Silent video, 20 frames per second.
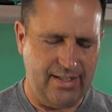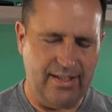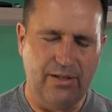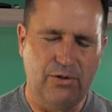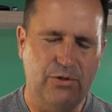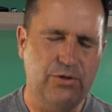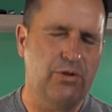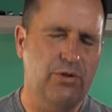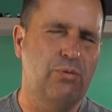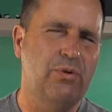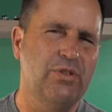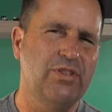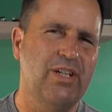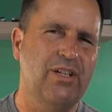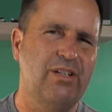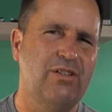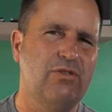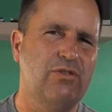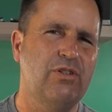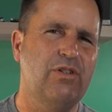Although it was
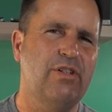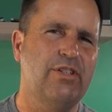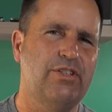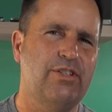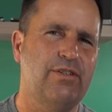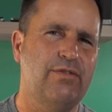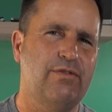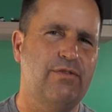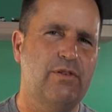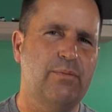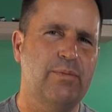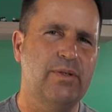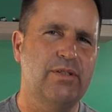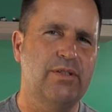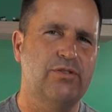getting a little glitchy for me.